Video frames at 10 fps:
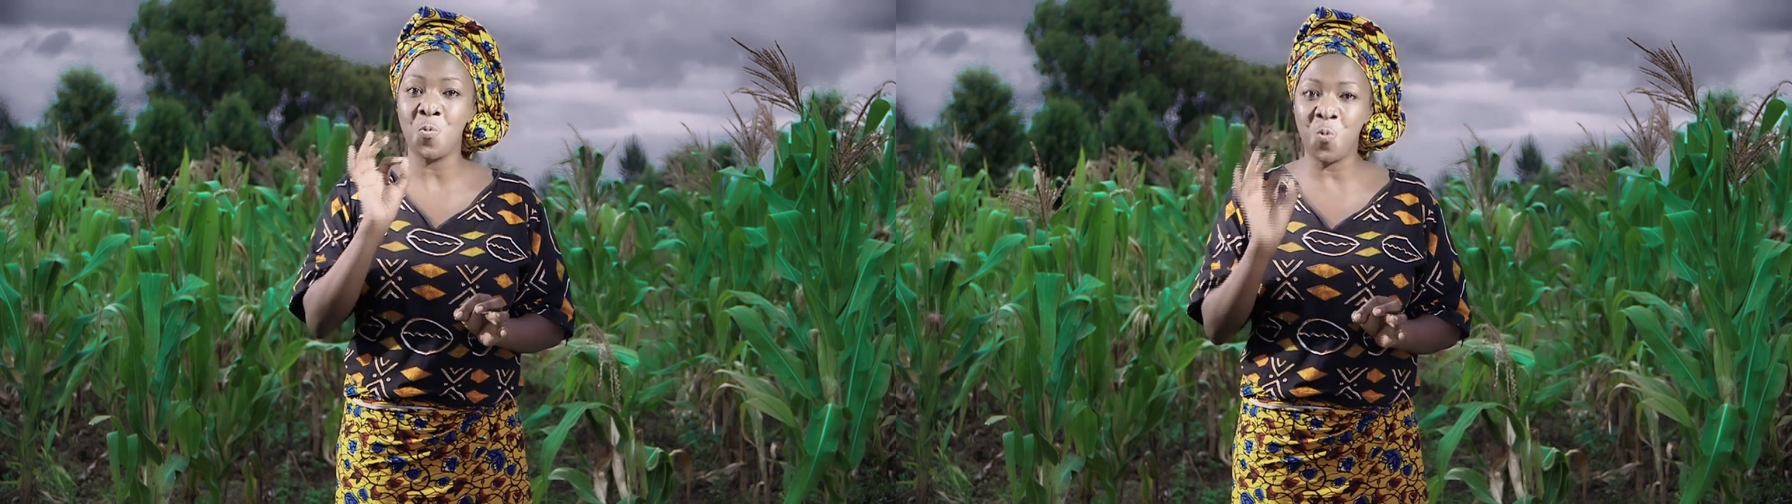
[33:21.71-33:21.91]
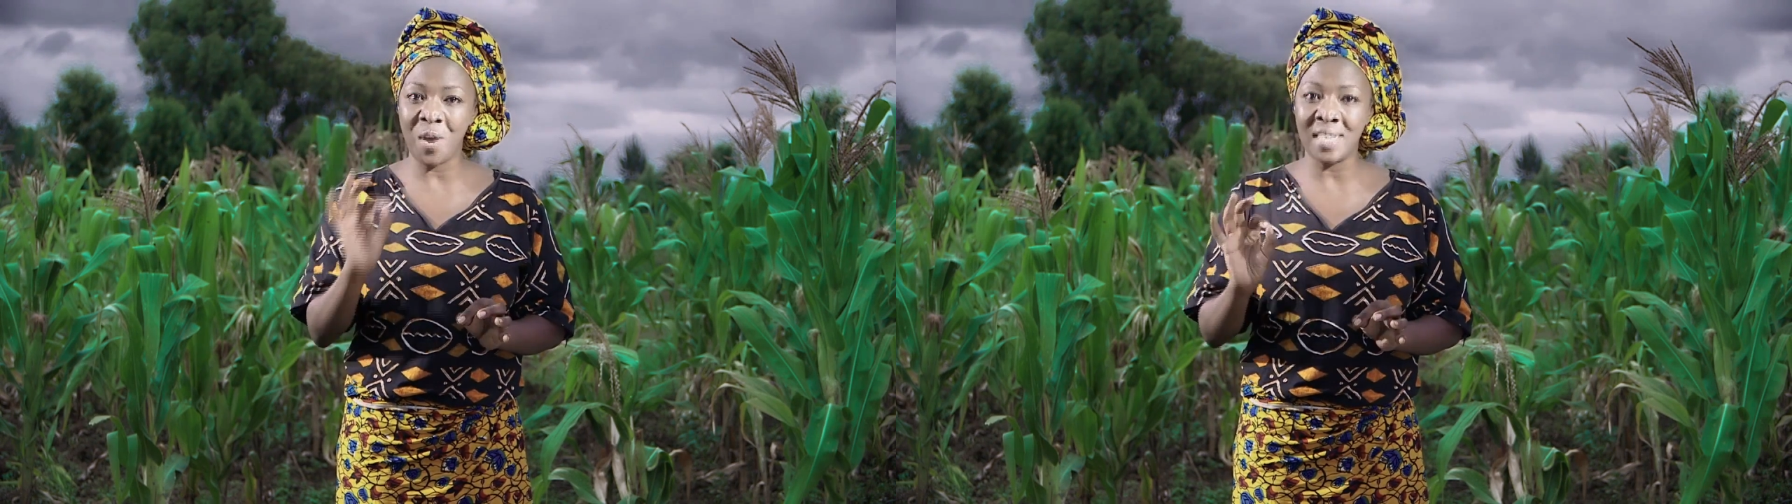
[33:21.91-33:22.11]

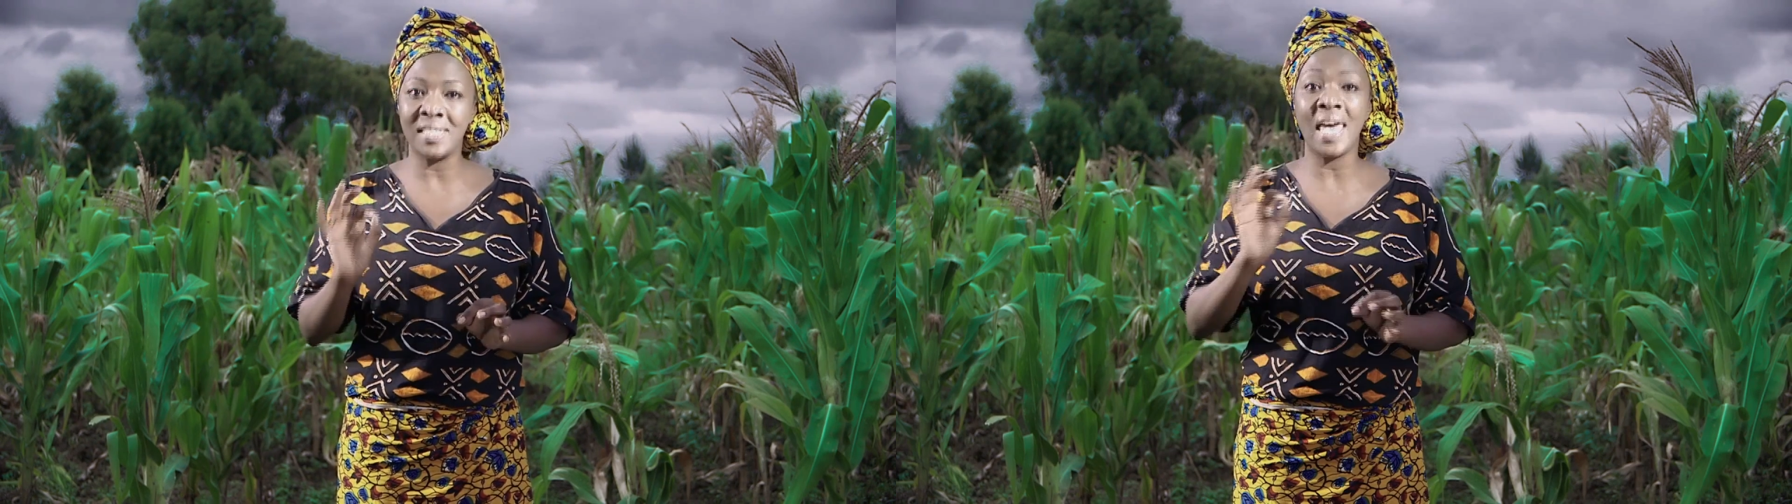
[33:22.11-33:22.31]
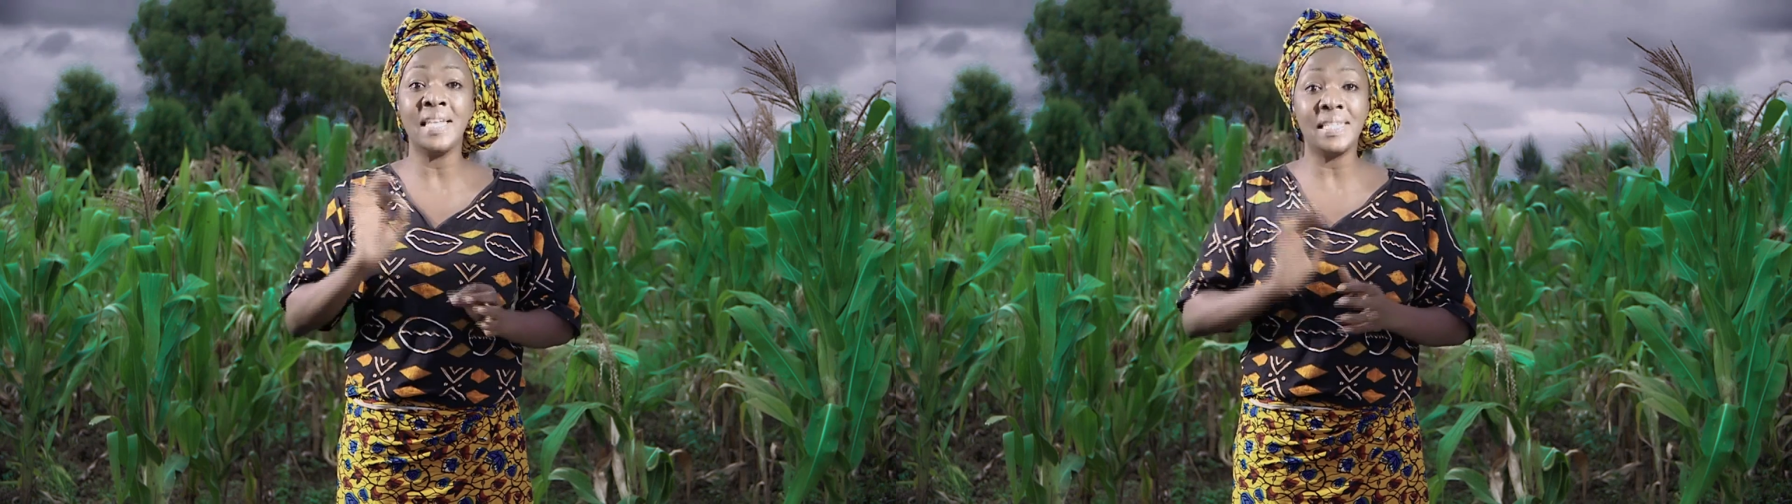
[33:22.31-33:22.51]

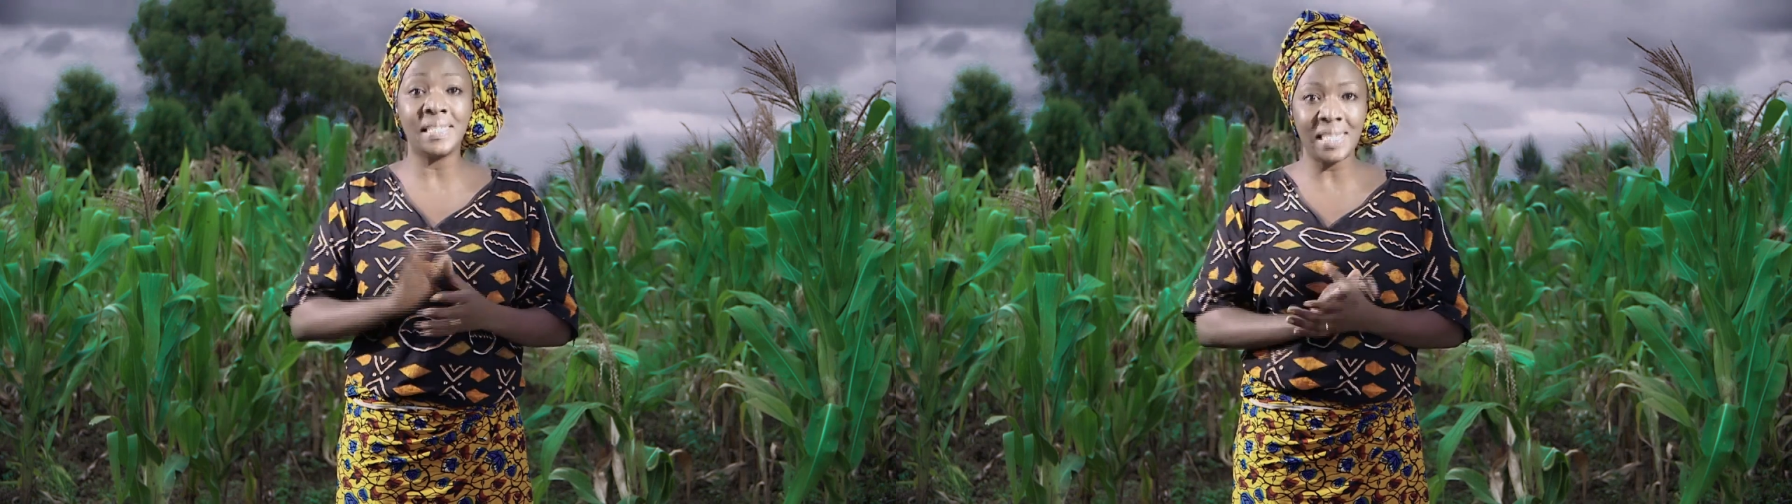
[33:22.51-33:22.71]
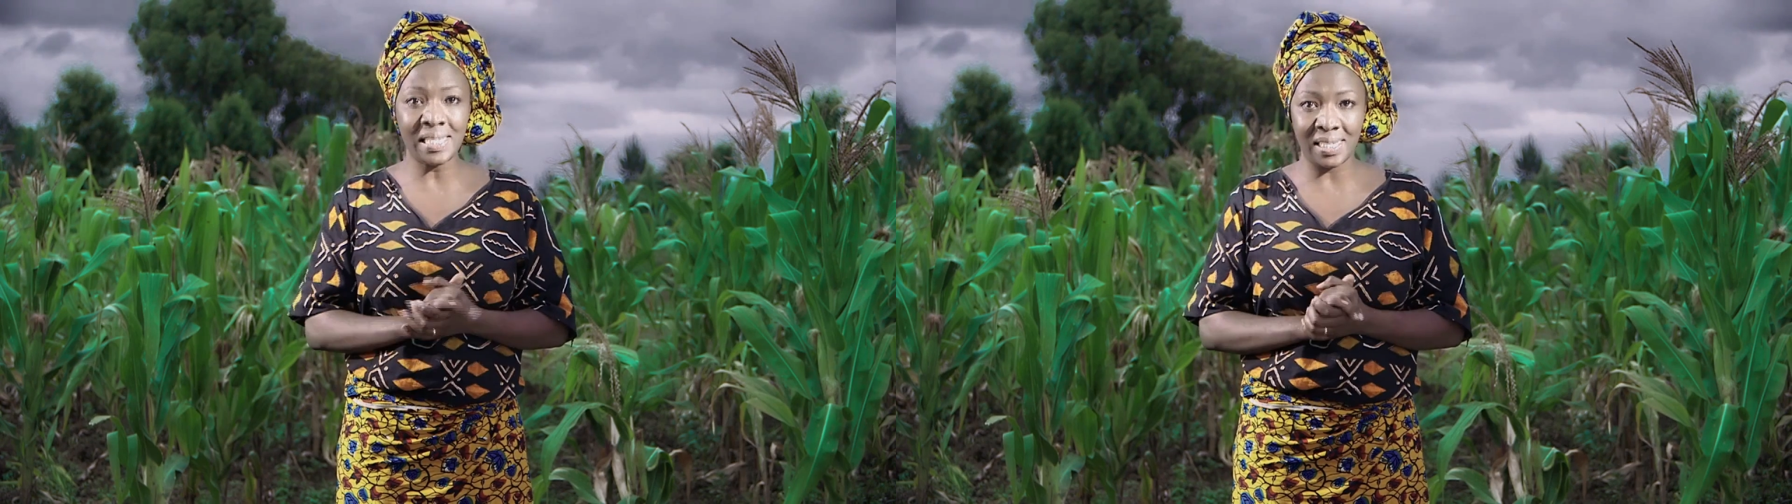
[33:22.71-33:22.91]
weeds, and
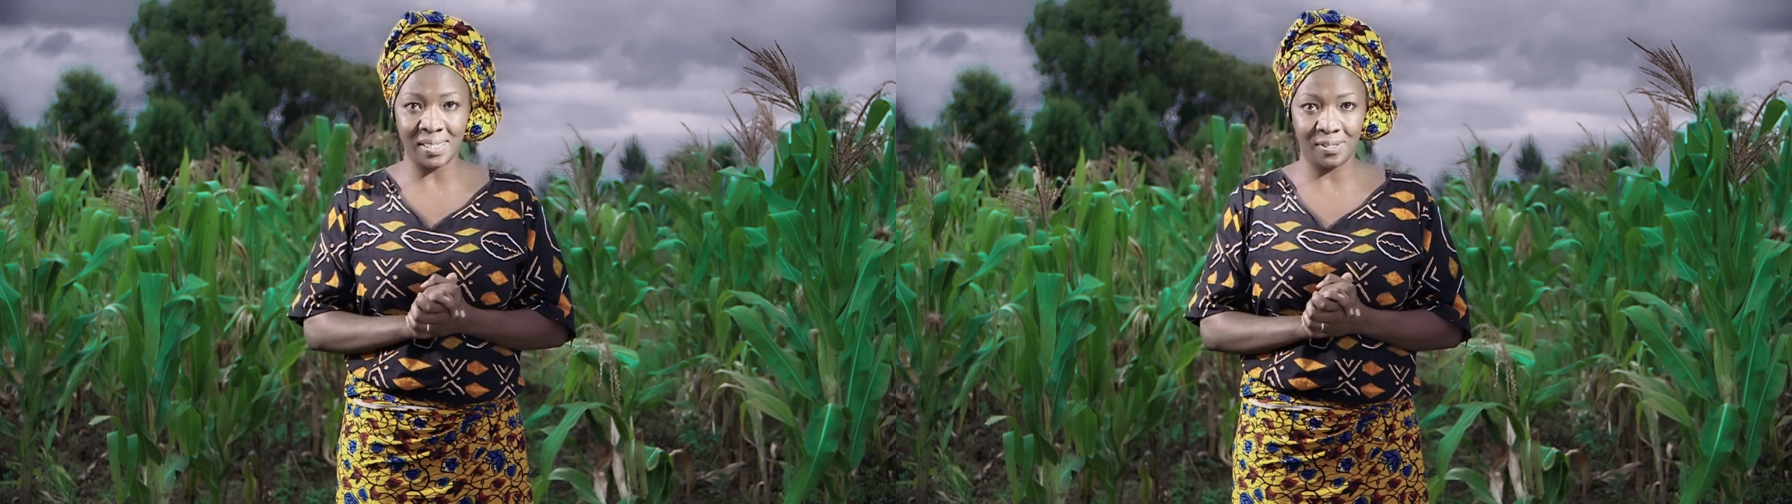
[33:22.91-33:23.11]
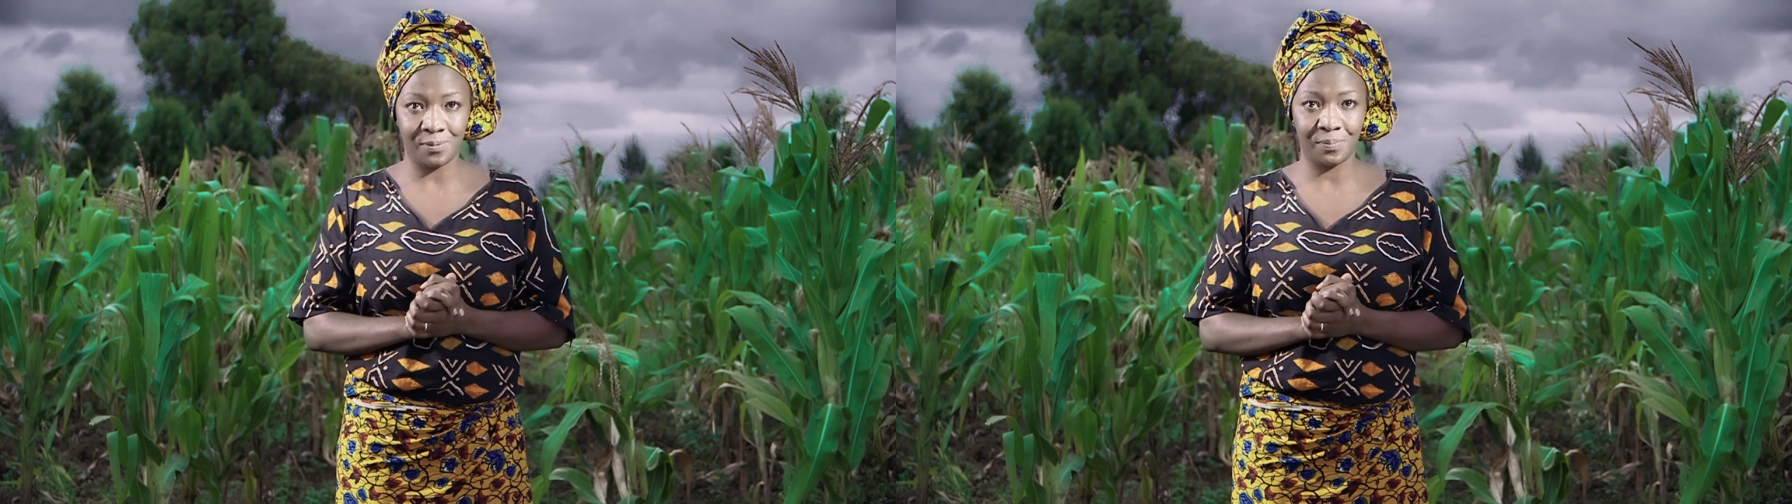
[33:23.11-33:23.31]
diseases.